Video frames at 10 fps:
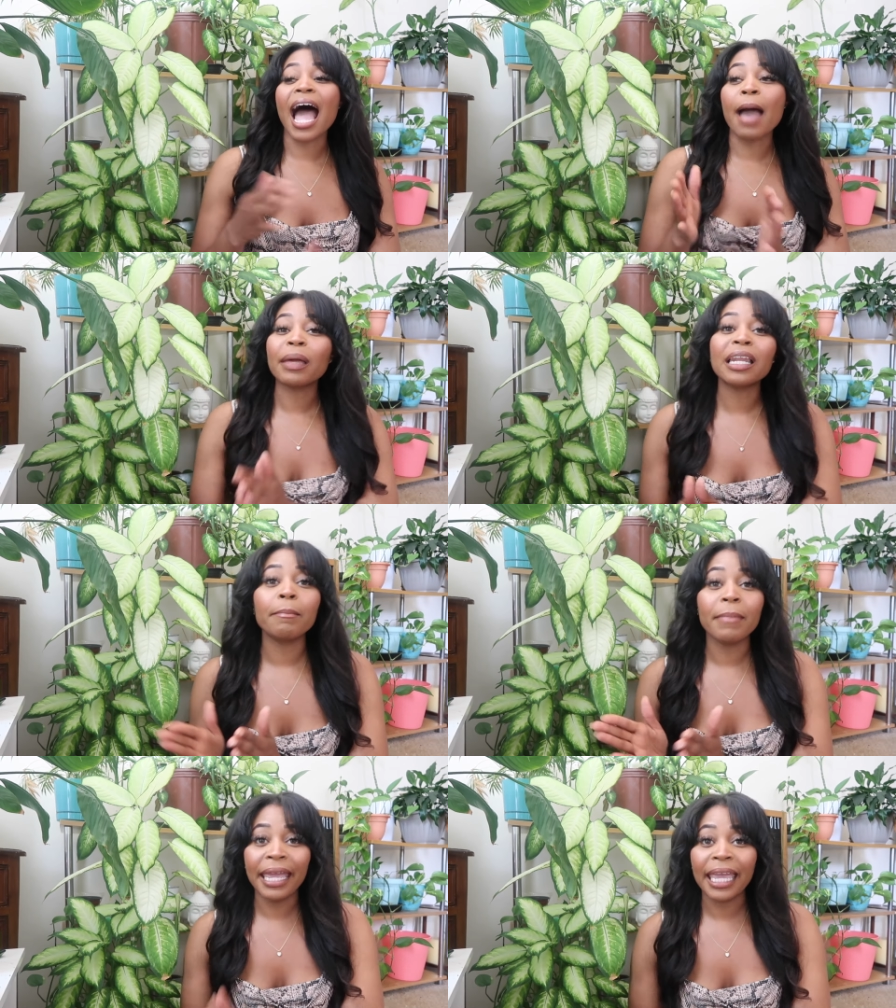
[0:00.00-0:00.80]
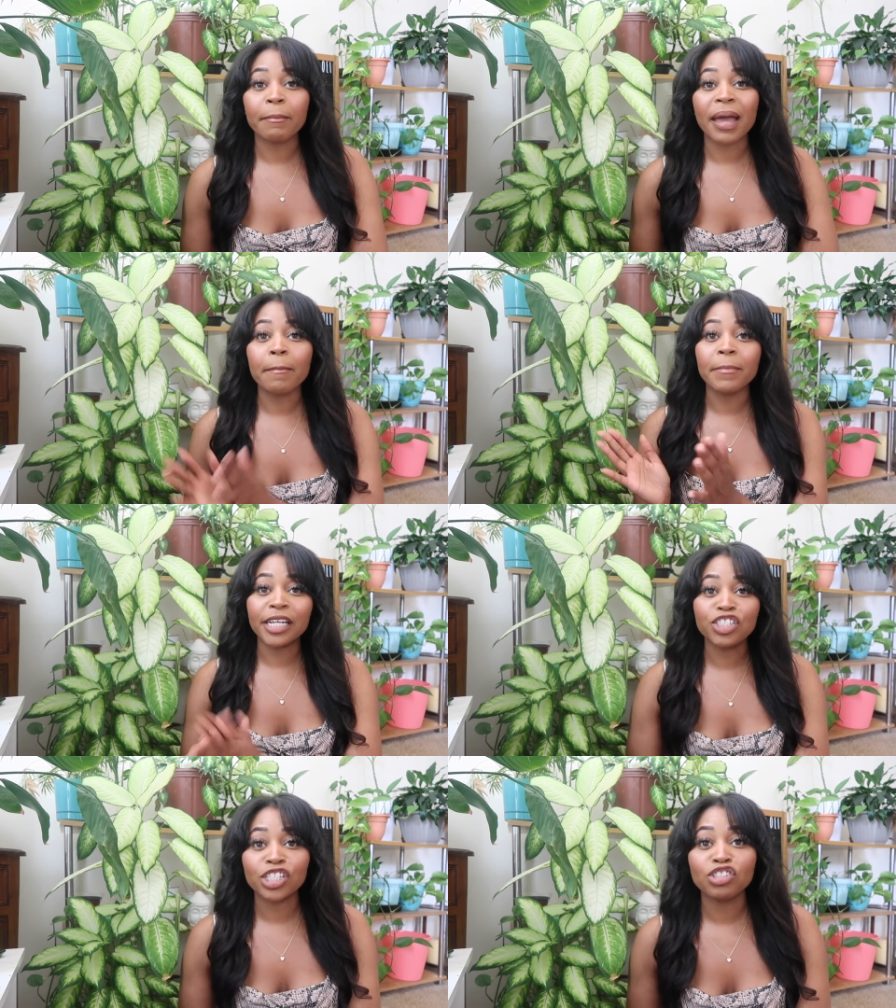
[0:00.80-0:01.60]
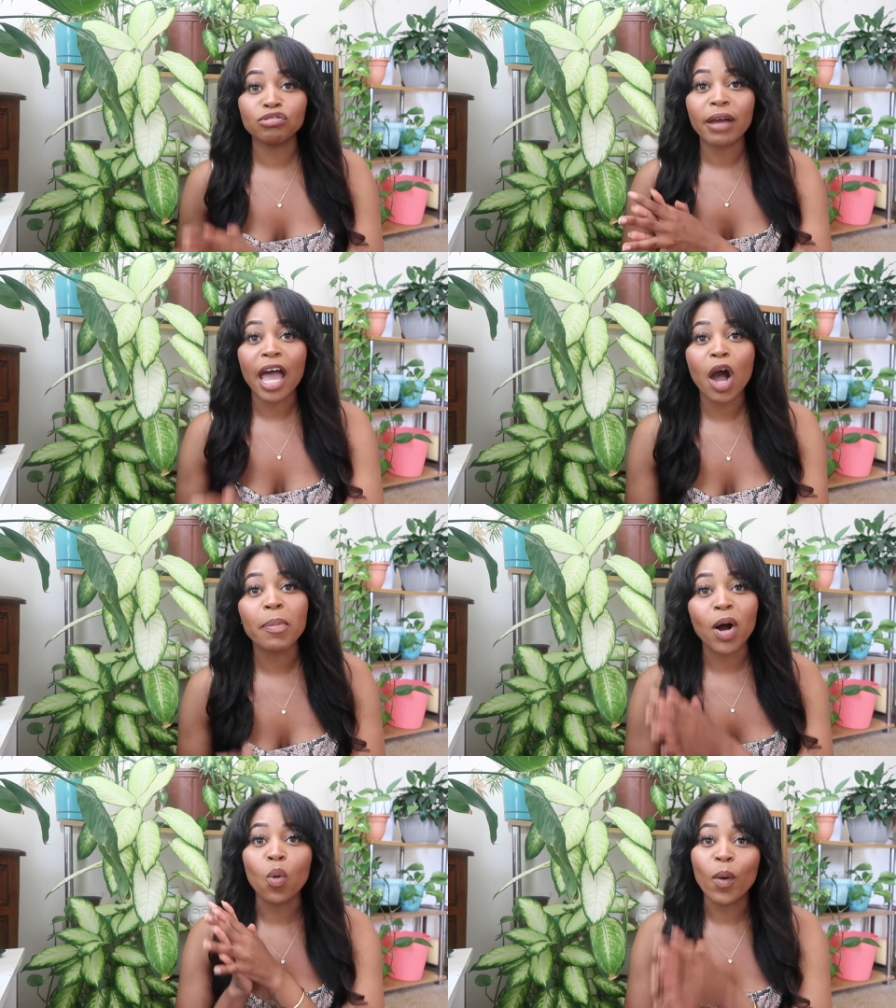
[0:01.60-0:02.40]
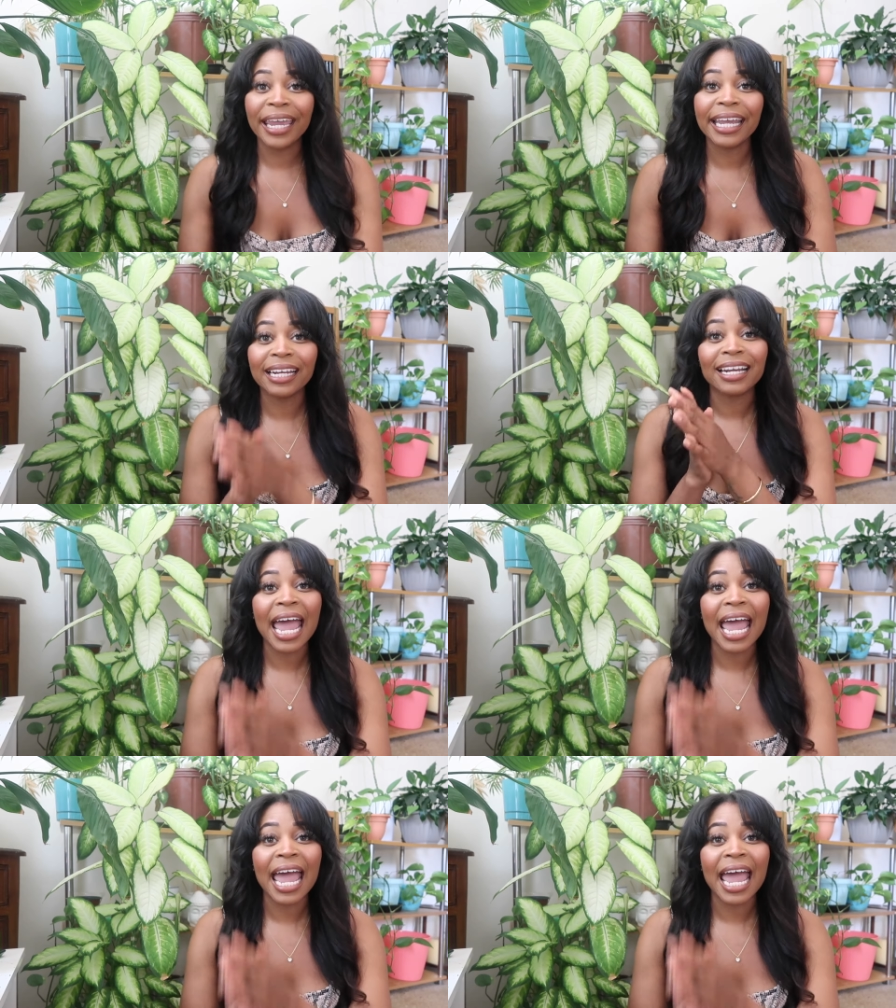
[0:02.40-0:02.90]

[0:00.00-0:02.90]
I'm going to make it my mission to help awaken and